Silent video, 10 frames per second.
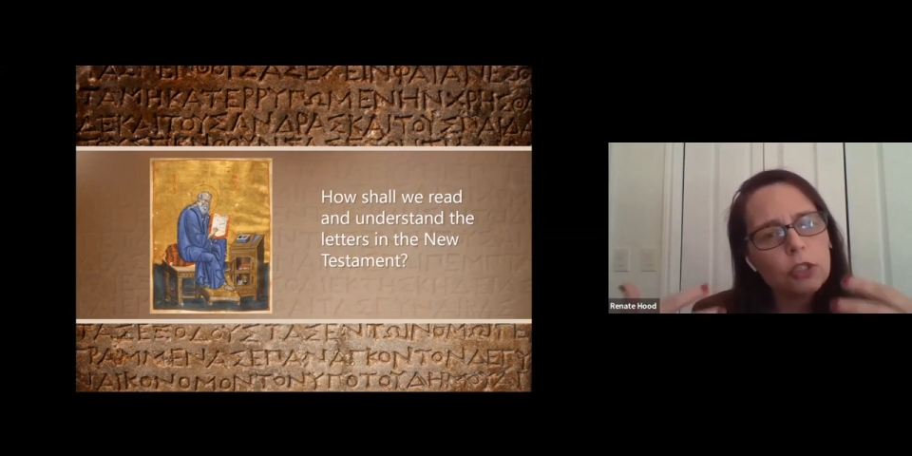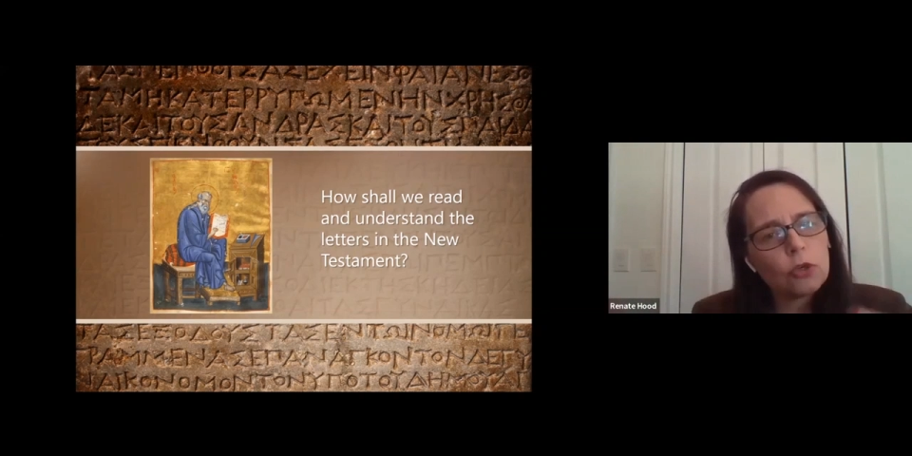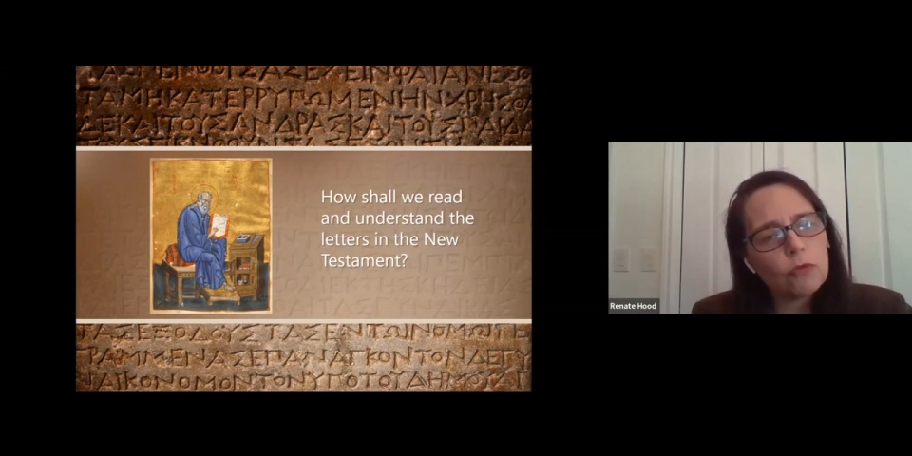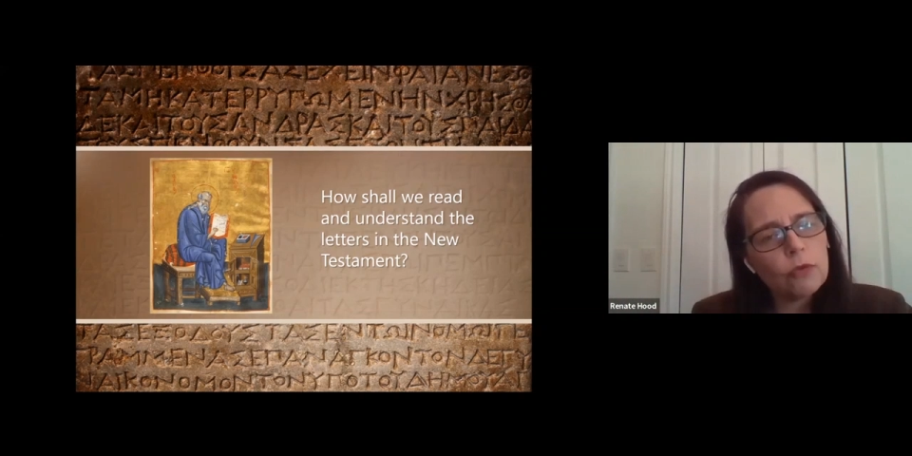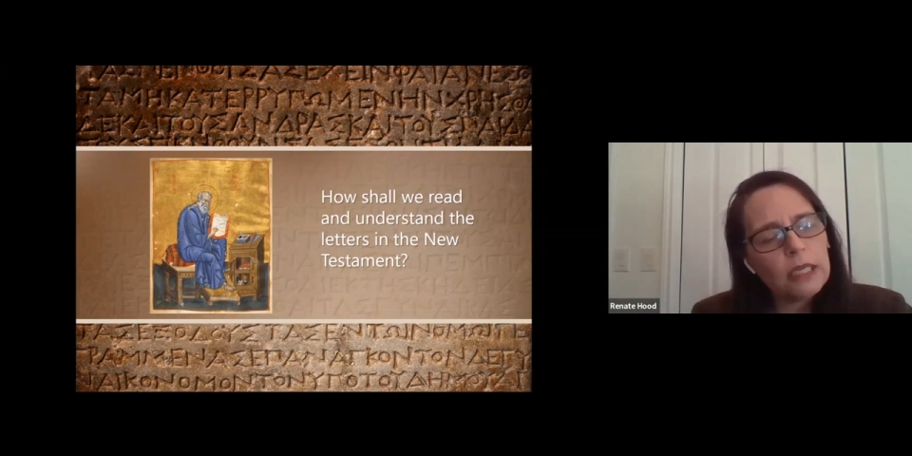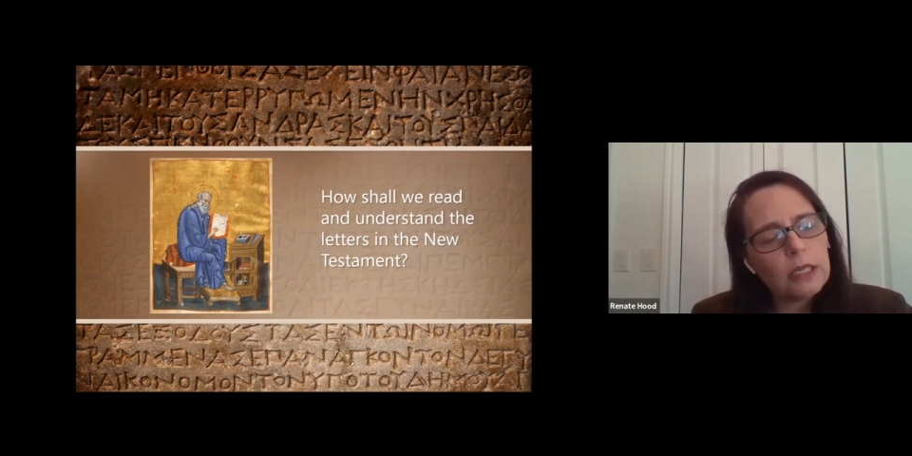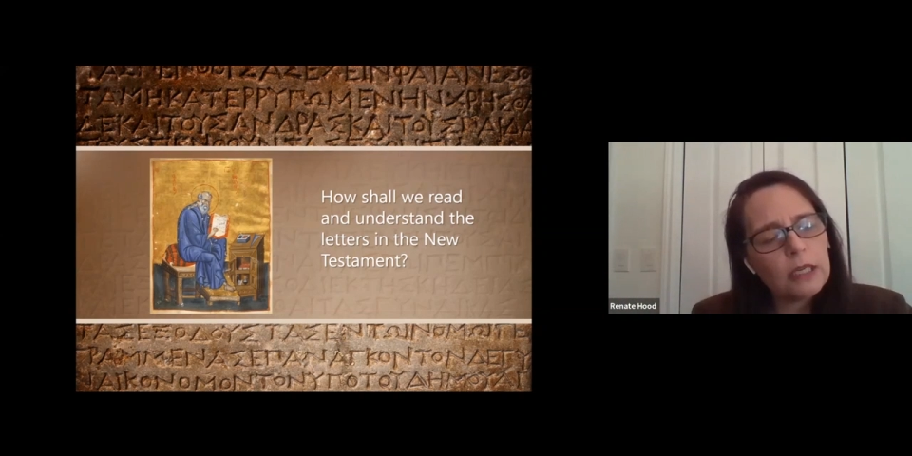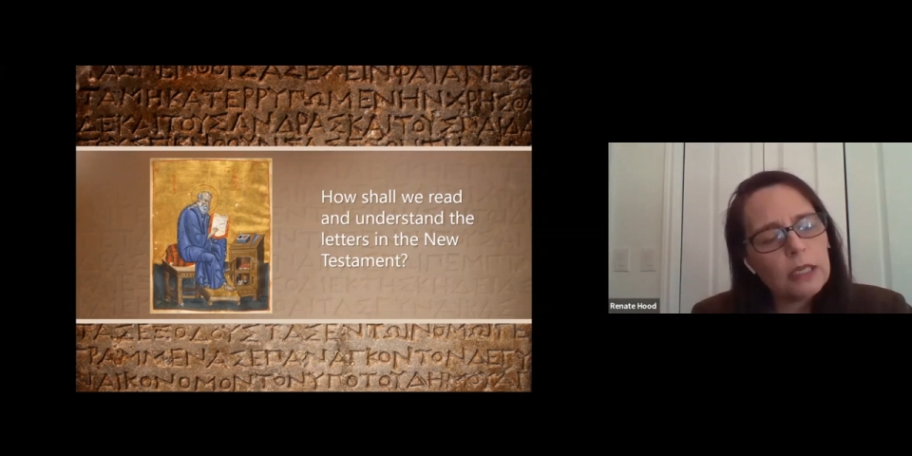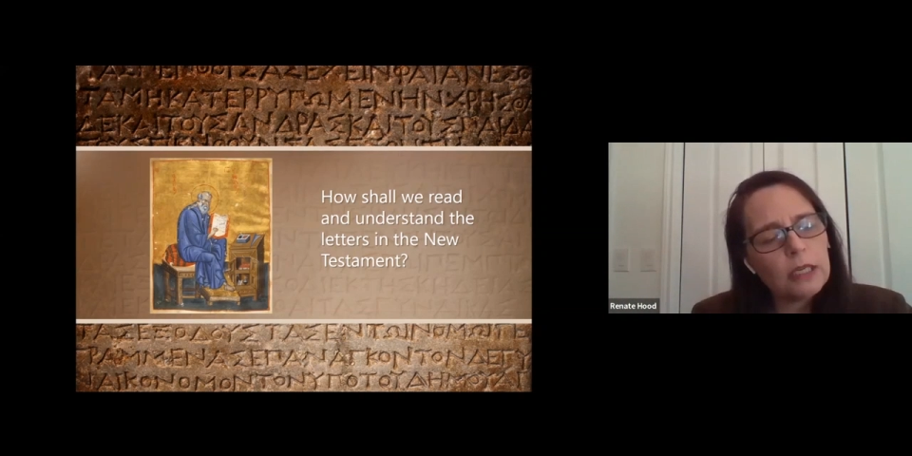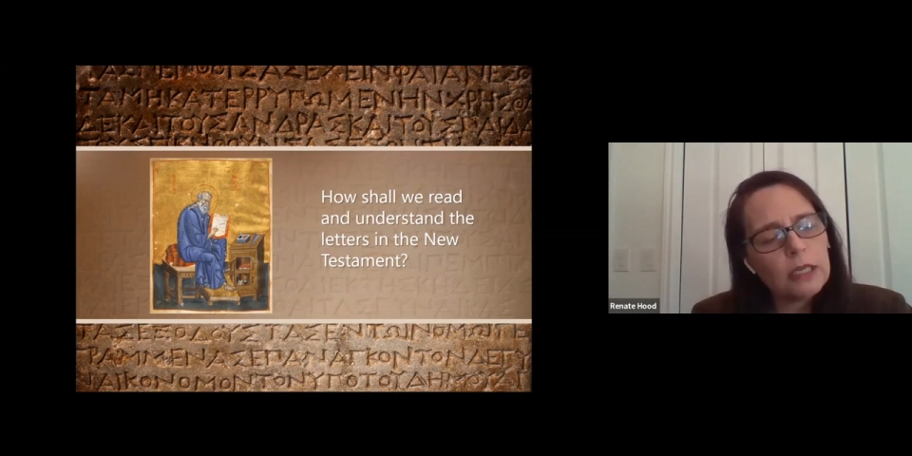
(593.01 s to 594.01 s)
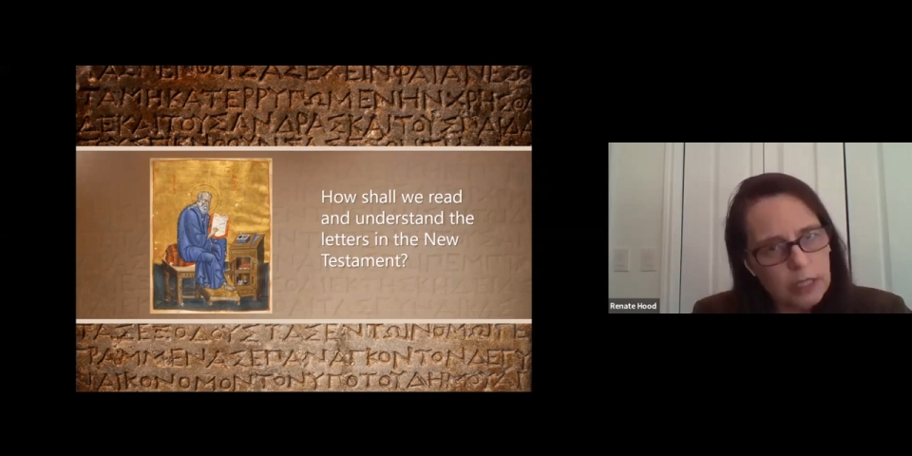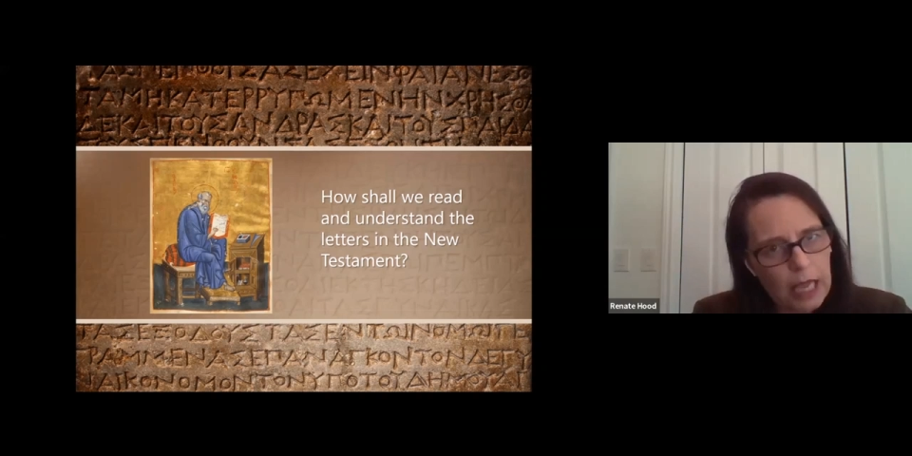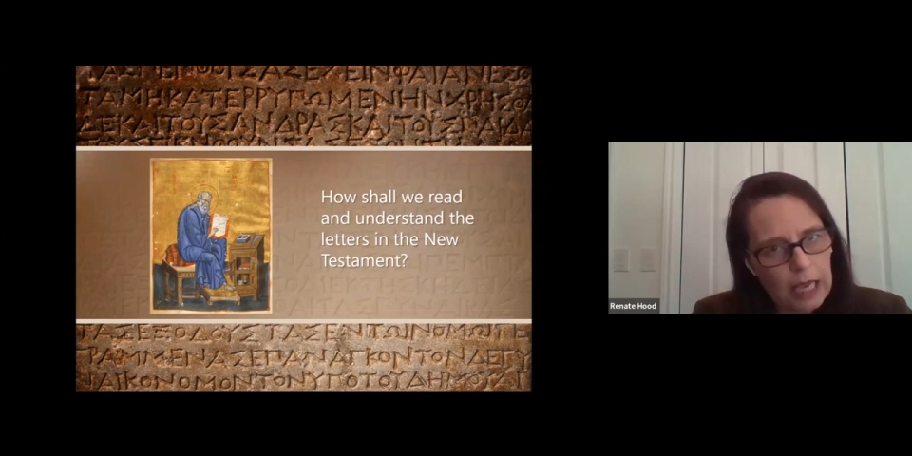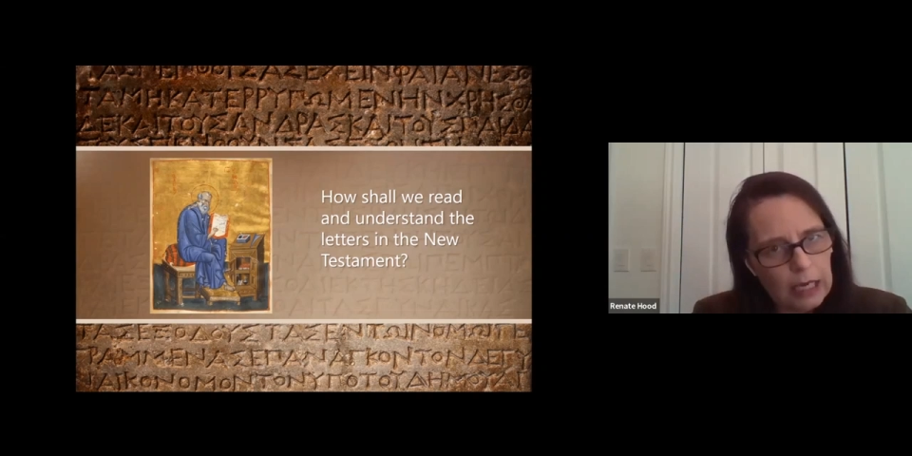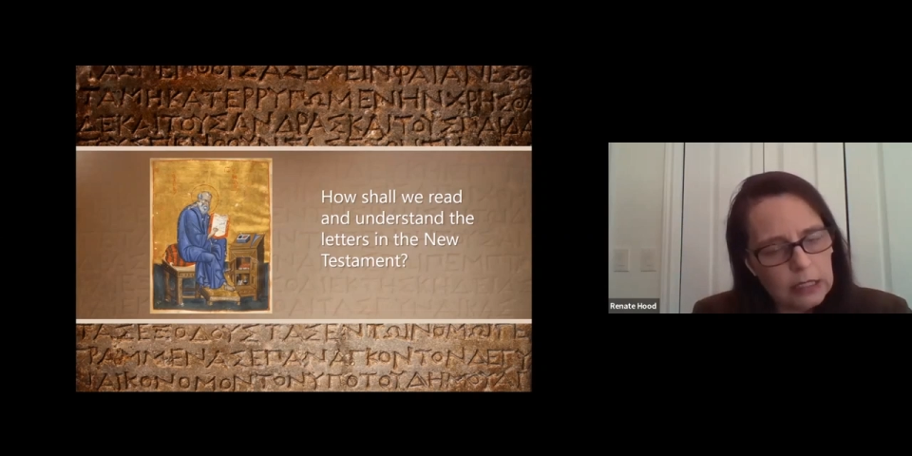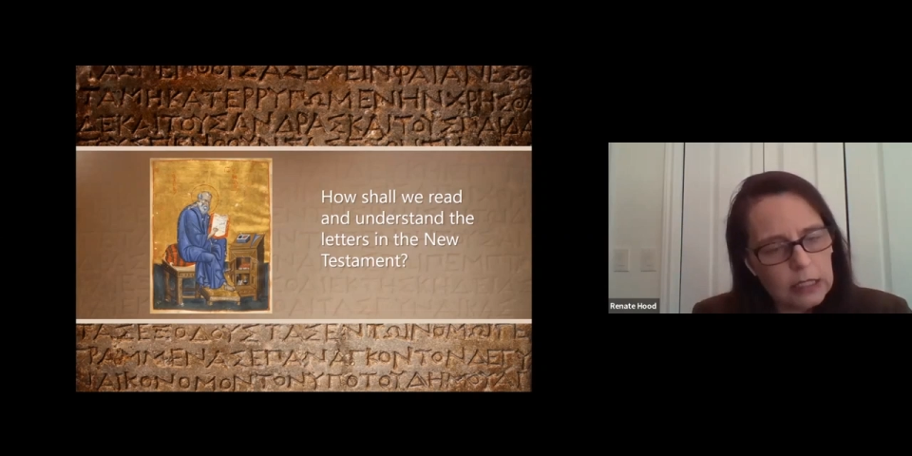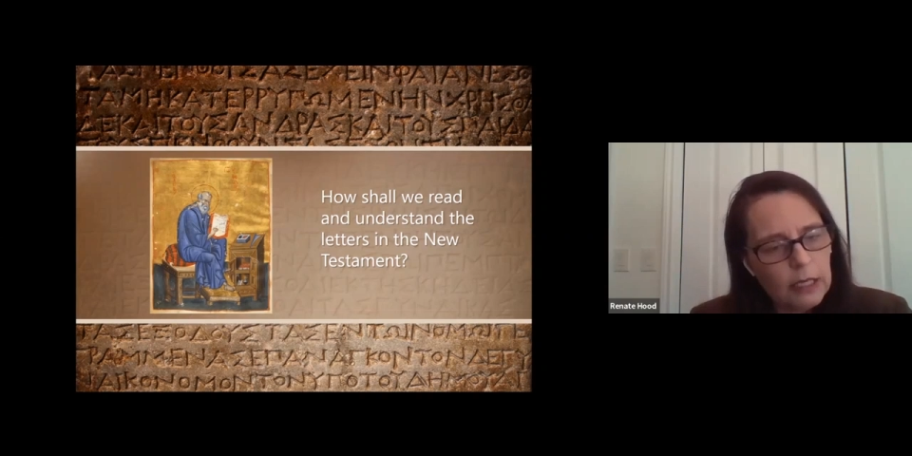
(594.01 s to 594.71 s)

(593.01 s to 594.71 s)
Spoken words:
a reader to the text,